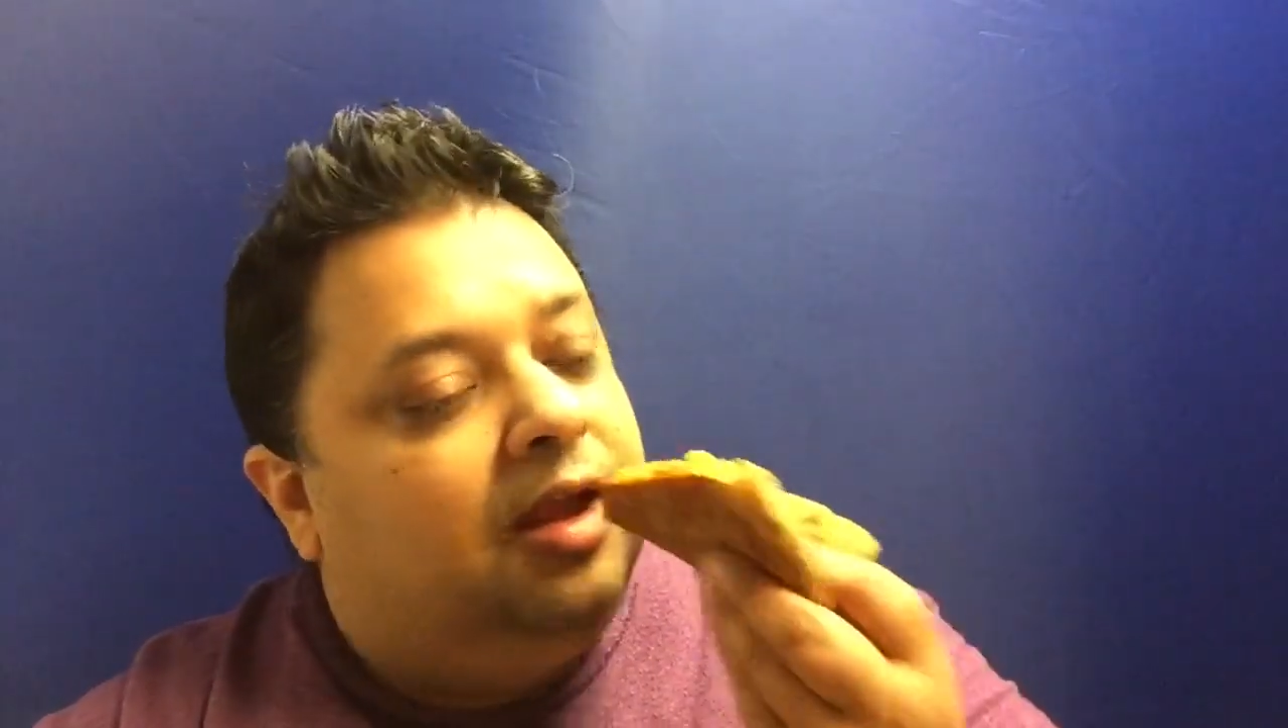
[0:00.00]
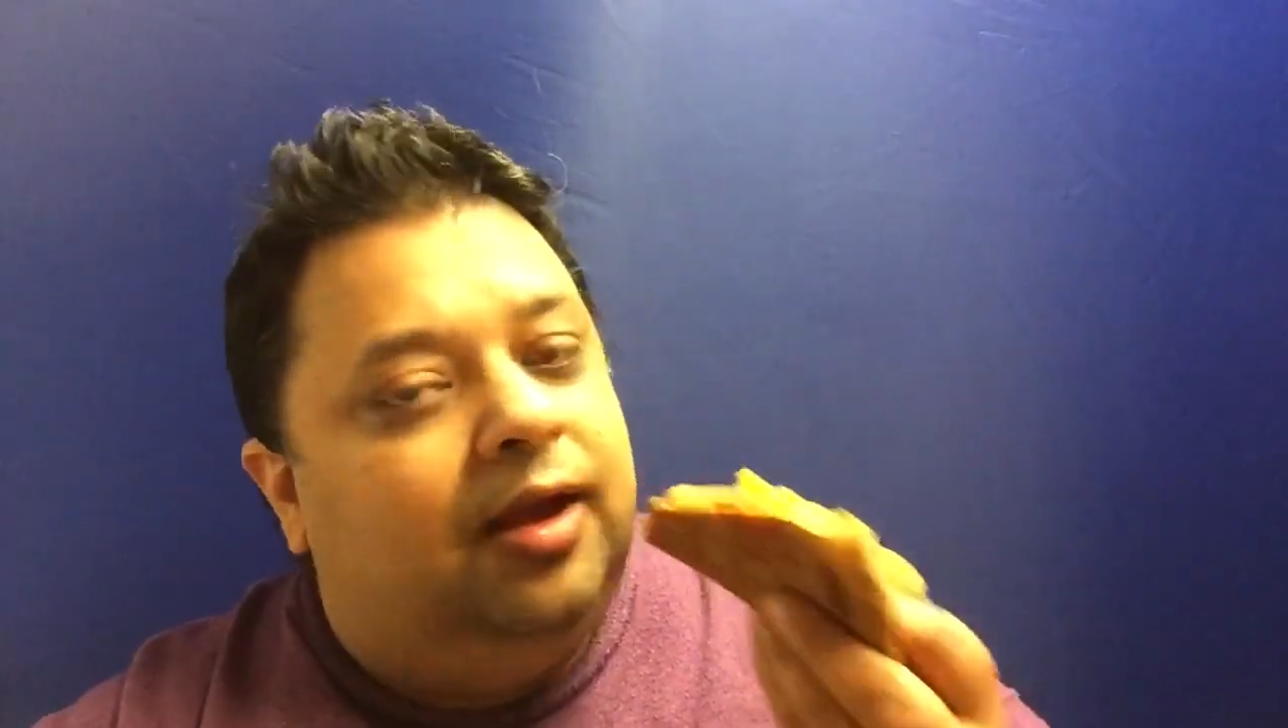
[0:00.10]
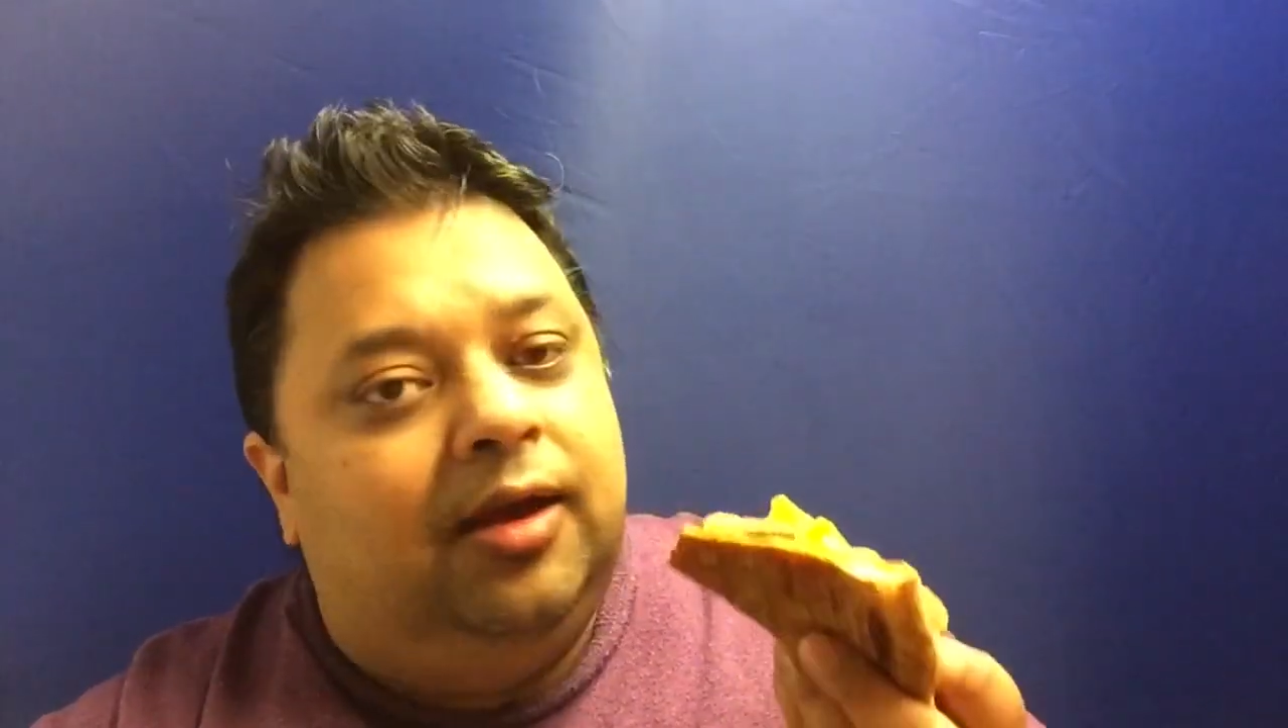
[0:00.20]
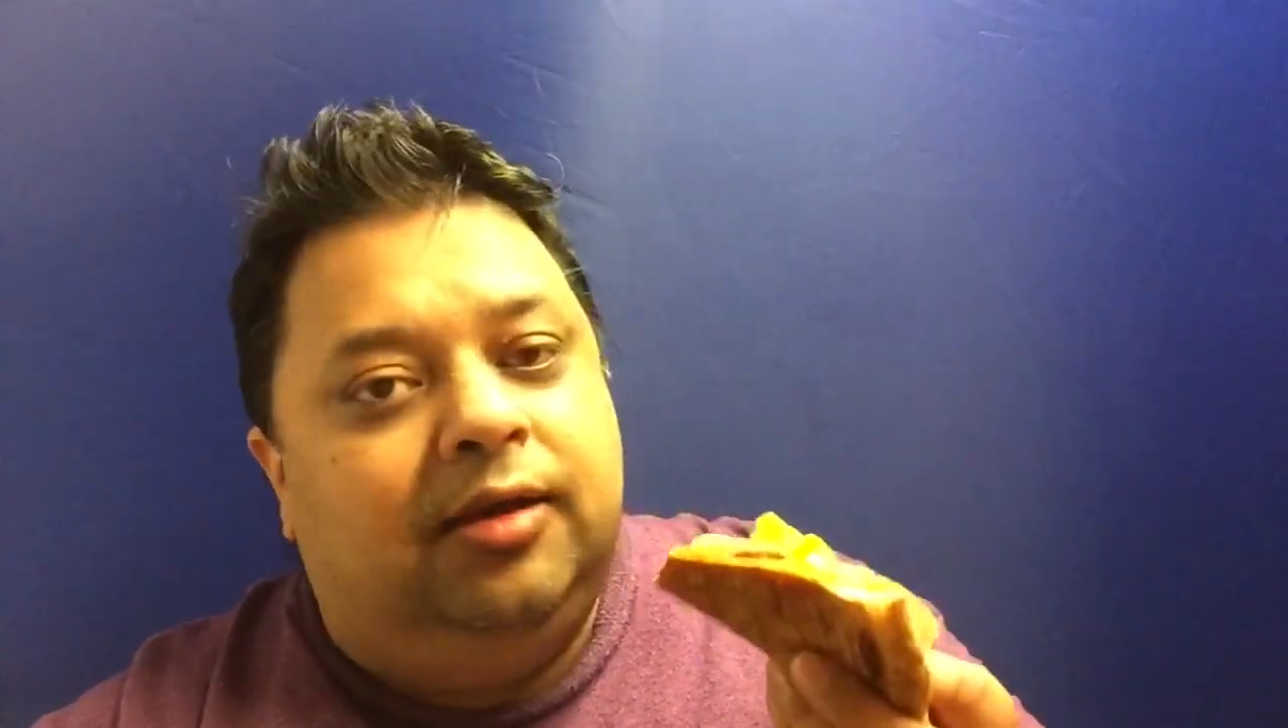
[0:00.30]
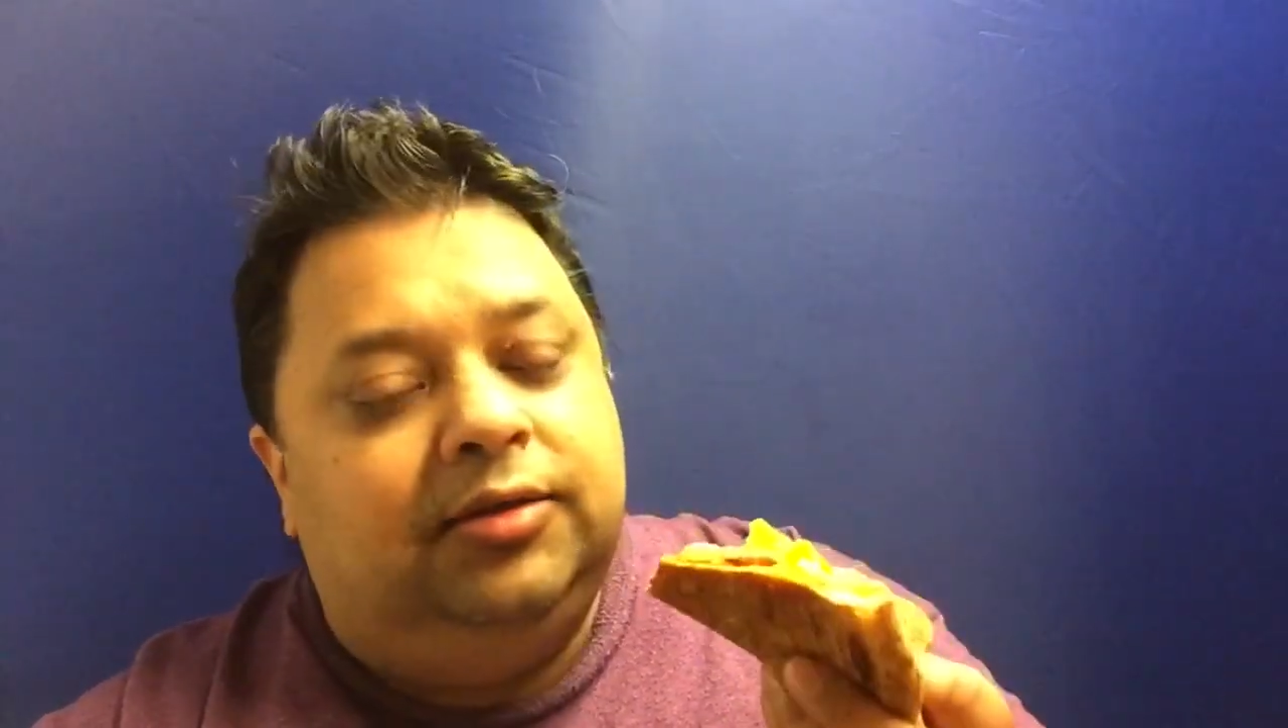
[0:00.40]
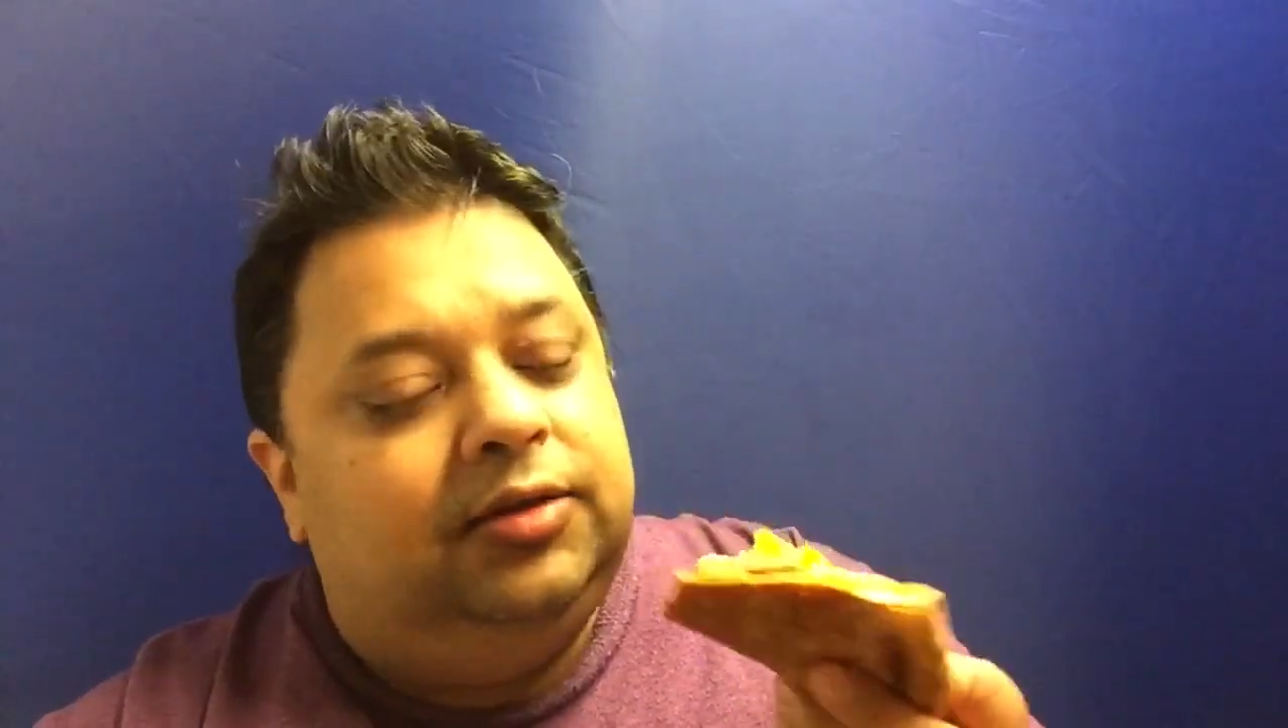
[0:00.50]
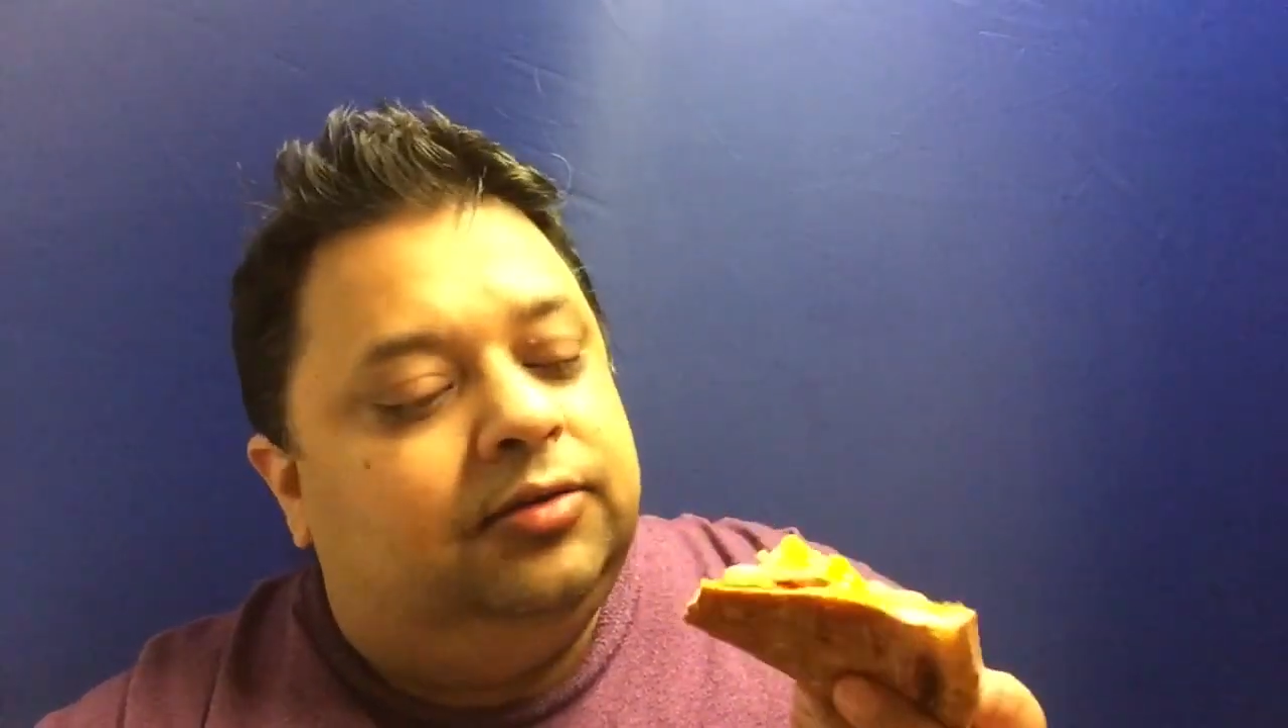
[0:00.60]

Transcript: uh, you